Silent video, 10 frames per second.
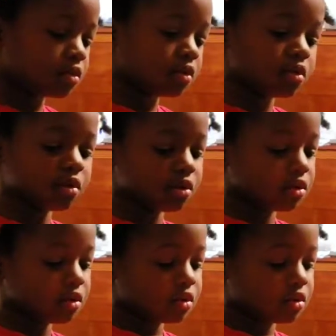Haven't
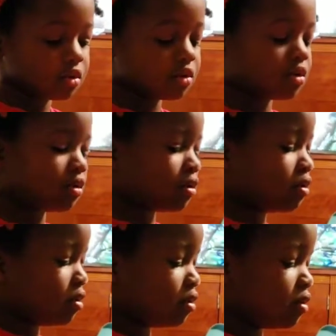been
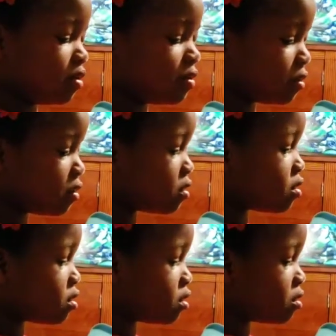18 in quite
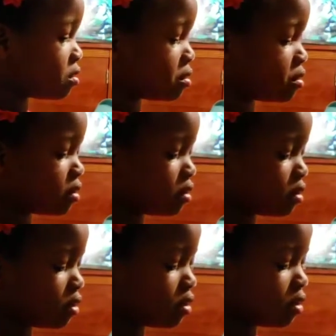some years.
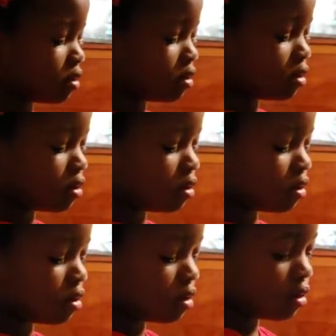
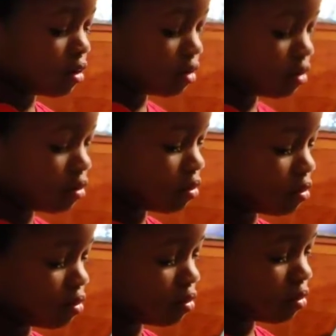Haven't
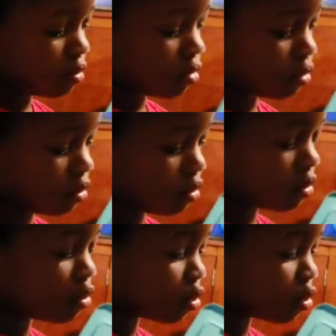been 8 in quite some